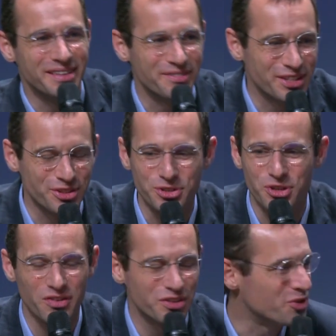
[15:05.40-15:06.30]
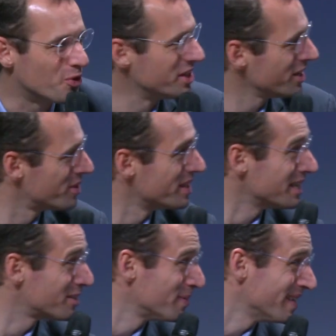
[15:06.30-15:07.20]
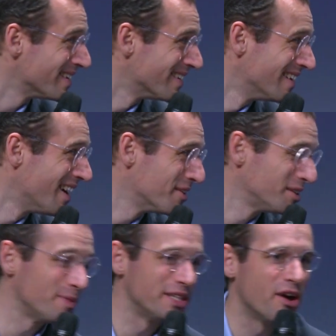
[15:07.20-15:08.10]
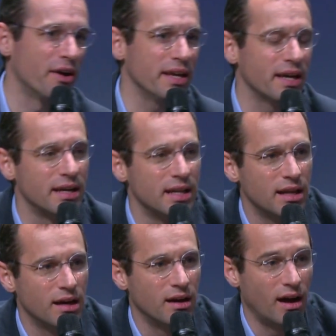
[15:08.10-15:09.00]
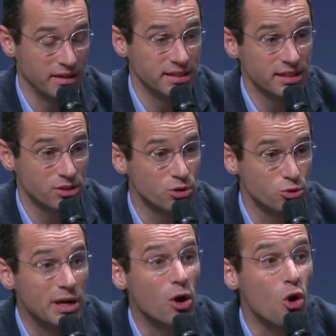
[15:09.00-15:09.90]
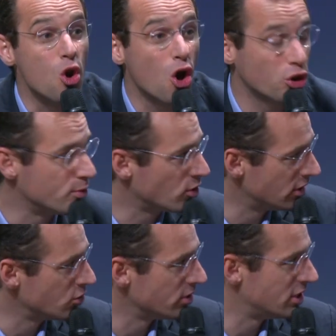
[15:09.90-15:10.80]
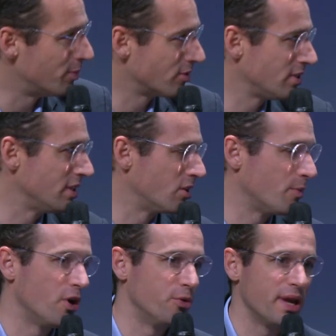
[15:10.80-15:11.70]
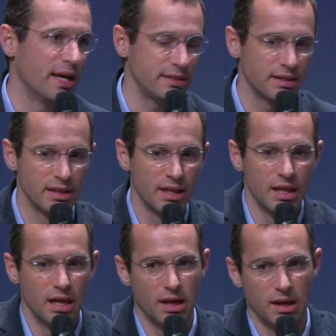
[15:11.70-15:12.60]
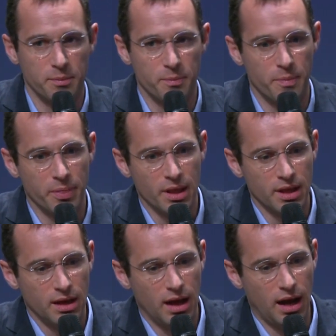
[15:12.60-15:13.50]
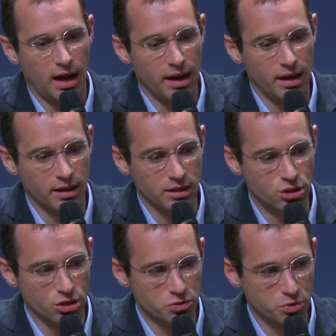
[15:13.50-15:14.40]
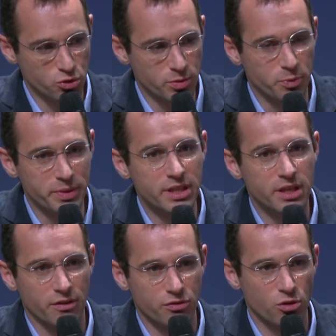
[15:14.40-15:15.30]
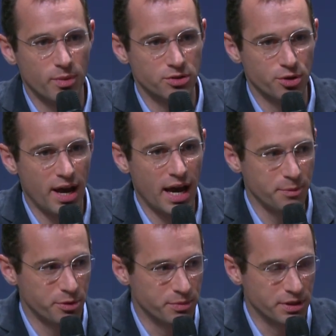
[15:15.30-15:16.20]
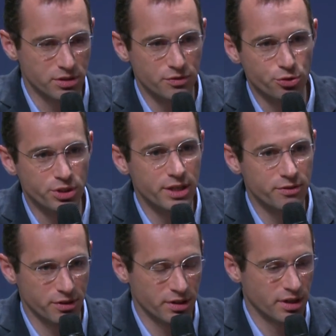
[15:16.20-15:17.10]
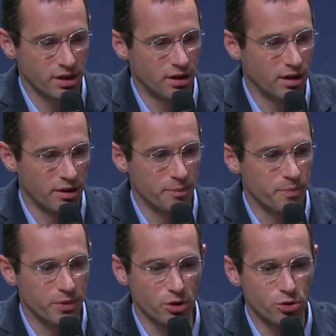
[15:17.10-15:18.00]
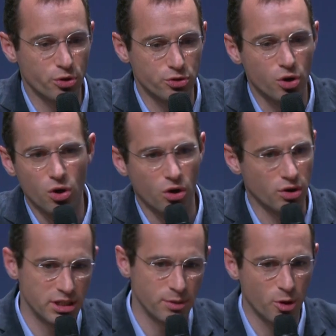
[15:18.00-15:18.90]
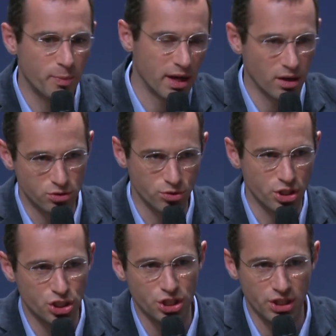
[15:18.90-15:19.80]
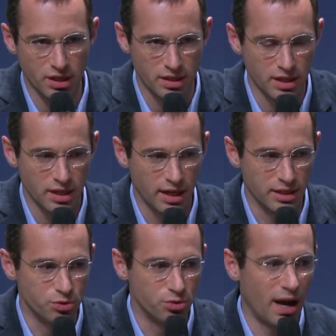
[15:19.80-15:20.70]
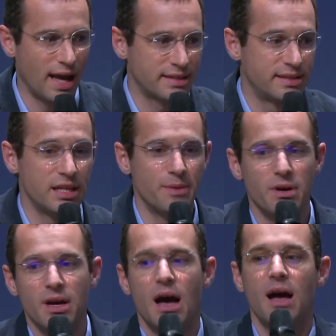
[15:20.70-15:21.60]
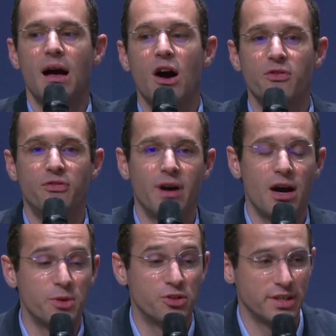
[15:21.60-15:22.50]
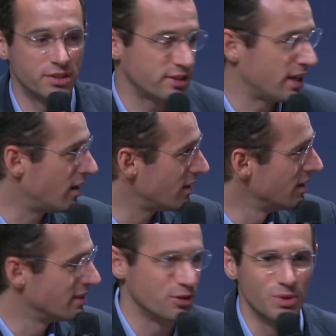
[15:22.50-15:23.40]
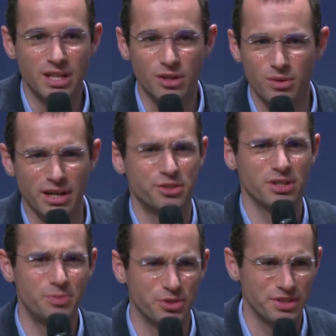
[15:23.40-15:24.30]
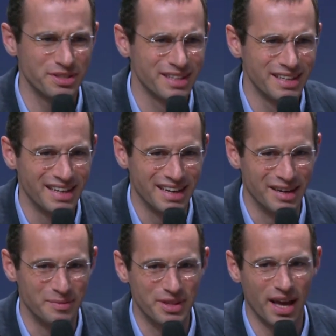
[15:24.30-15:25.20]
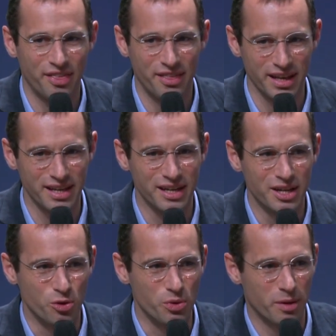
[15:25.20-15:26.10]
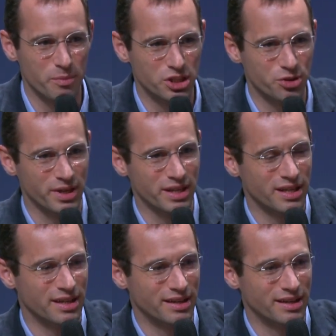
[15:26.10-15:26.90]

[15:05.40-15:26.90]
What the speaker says: if there's another event in 1 year, you can ask me how it's been going. I think it's going to be a lot more than 20% in some areas. I just want to be a bit careful about the hype, because if you give Cursor or GitHub Copilot to an engineer and you ask them how much faster they are, they will tell you like 30%. But I think we are measuring